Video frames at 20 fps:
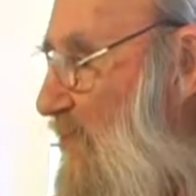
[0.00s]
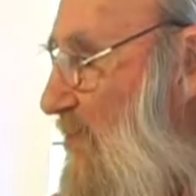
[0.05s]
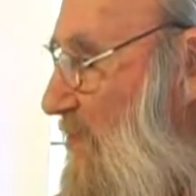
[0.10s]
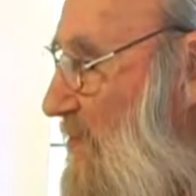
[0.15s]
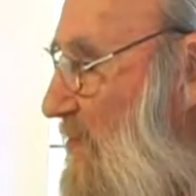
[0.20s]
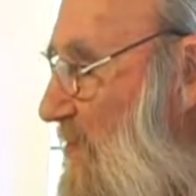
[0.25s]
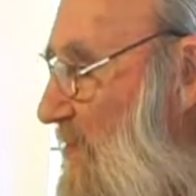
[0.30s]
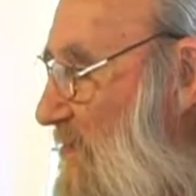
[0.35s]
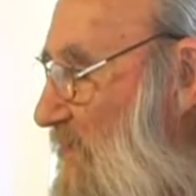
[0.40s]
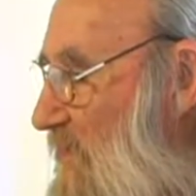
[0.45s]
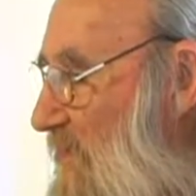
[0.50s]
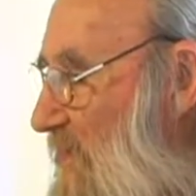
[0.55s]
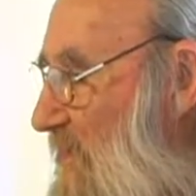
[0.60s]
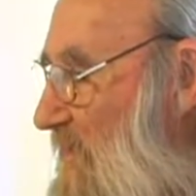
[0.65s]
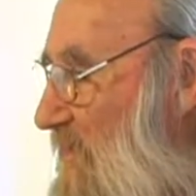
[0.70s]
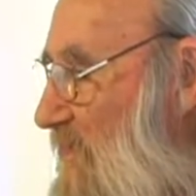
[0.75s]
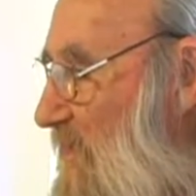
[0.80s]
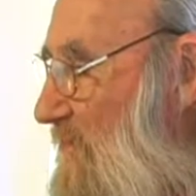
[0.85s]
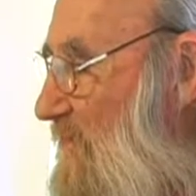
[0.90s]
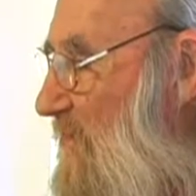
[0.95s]
if you
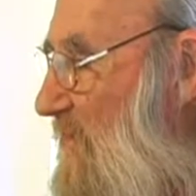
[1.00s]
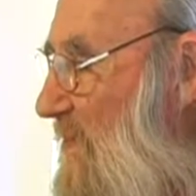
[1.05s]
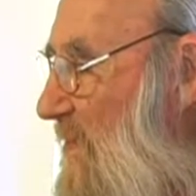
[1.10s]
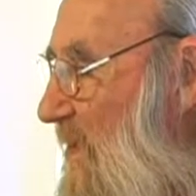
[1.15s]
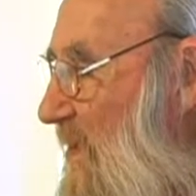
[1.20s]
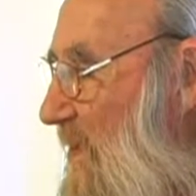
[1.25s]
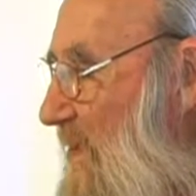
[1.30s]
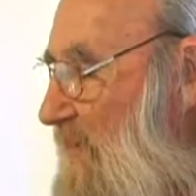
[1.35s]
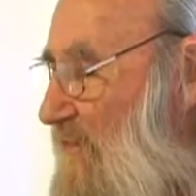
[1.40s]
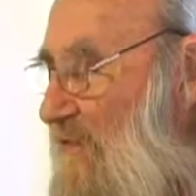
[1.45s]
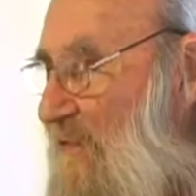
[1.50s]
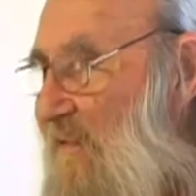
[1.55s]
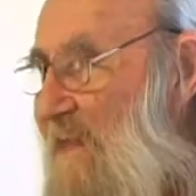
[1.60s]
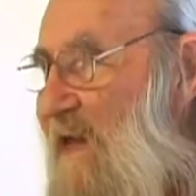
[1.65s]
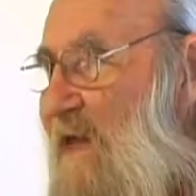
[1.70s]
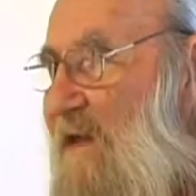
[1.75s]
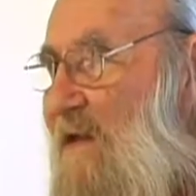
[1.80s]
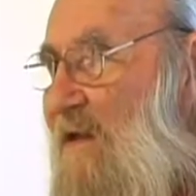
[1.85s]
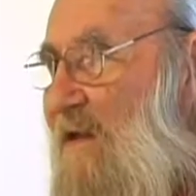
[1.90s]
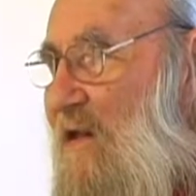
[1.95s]
put it in terms of
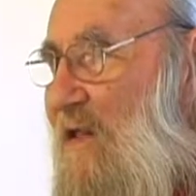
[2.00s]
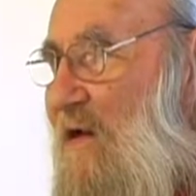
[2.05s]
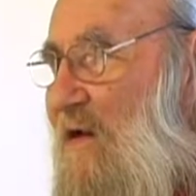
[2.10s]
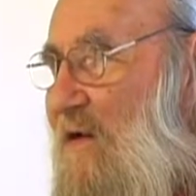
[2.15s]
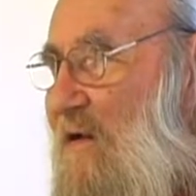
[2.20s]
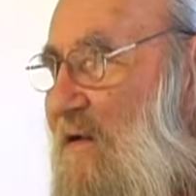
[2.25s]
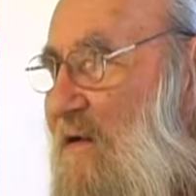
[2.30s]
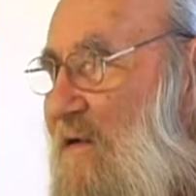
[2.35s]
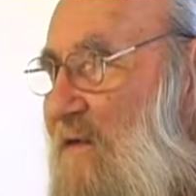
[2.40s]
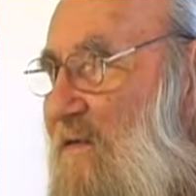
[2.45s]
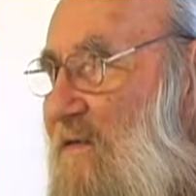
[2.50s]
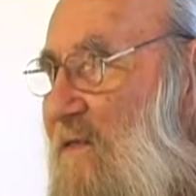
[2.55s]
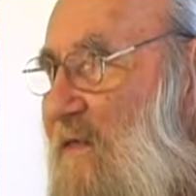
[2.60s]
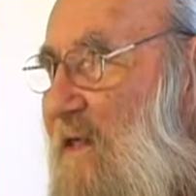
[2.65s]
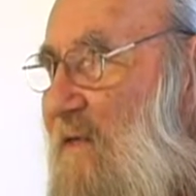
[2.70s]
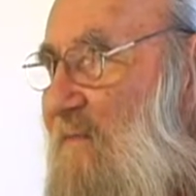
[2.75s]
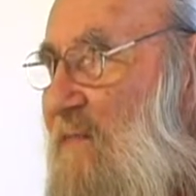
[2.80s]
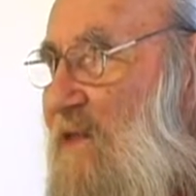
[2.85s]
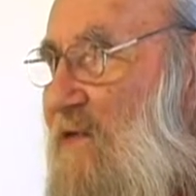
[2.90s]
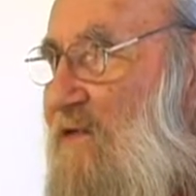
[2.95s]
a
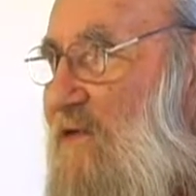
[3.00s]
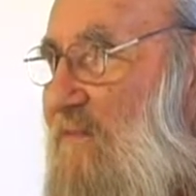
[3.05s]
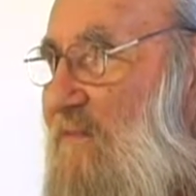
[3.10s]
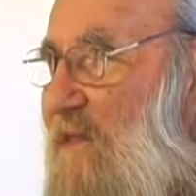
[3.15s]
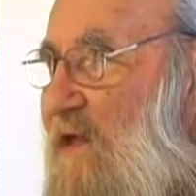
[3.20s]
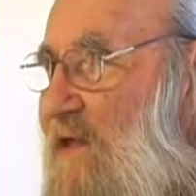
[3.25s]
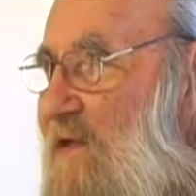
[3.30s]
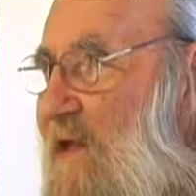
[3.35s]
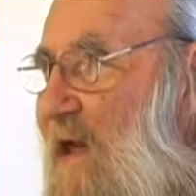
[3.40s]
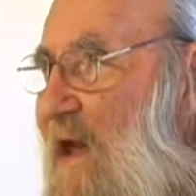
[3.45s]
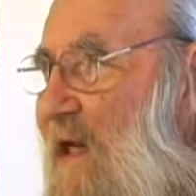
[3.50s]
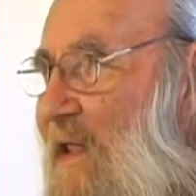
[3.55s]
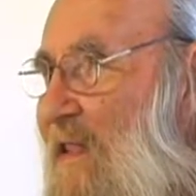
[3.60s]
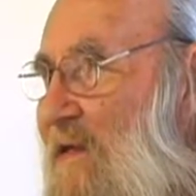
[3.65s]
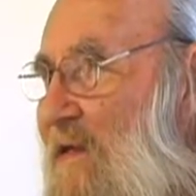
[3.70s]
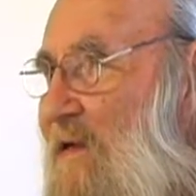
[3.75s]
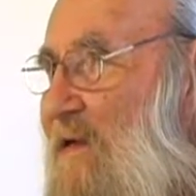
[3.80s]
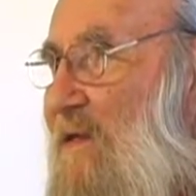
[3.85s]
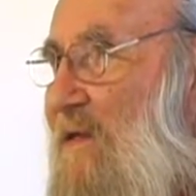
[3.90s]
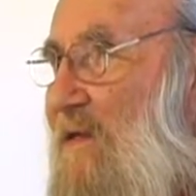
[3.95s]
mandalog, that
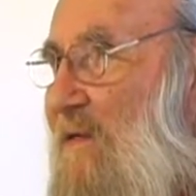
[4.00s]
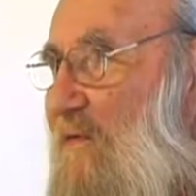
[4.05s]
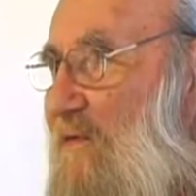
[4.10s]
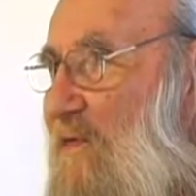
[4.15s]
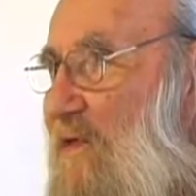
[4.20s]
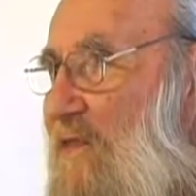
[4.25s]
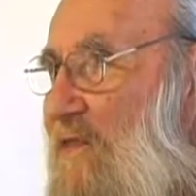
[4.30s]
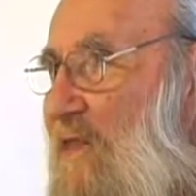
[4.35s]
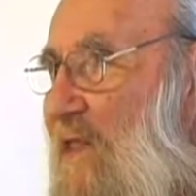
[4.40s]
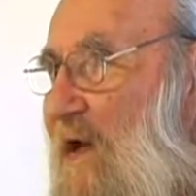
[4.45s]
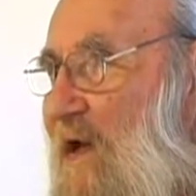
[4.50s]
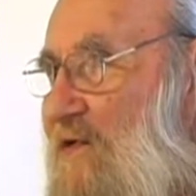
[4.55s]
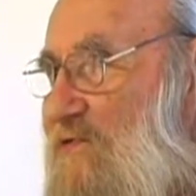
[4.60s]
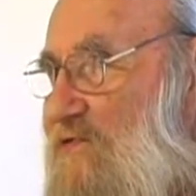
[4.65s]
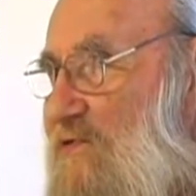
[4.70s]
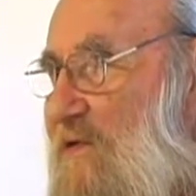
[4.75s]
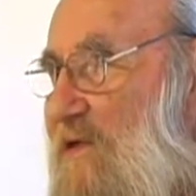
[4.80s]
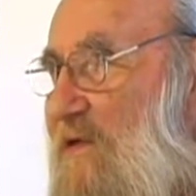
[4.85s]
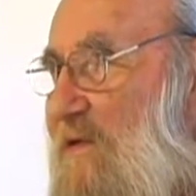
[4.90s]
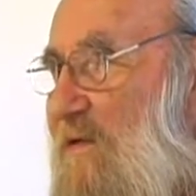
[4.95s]
means a mandala
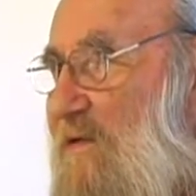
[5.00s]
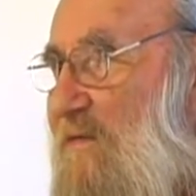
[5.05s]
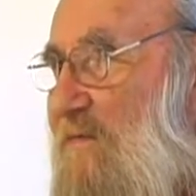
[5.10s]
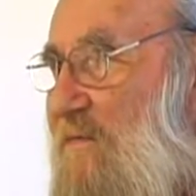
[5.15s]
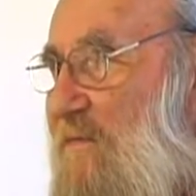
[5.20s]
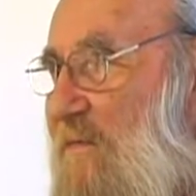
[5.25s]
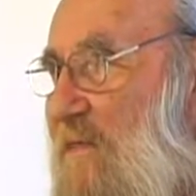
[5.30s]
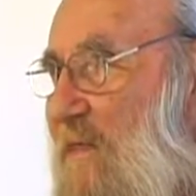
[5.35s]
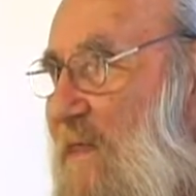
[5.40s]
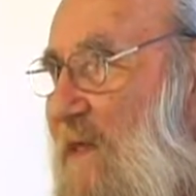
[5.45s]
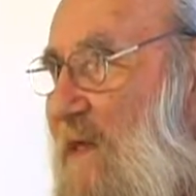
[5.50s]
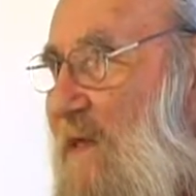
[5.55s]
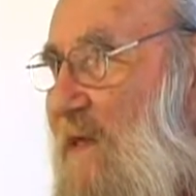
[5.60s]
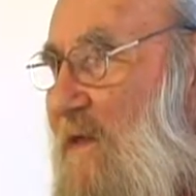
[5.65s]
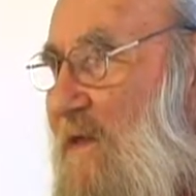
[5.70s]
with logic.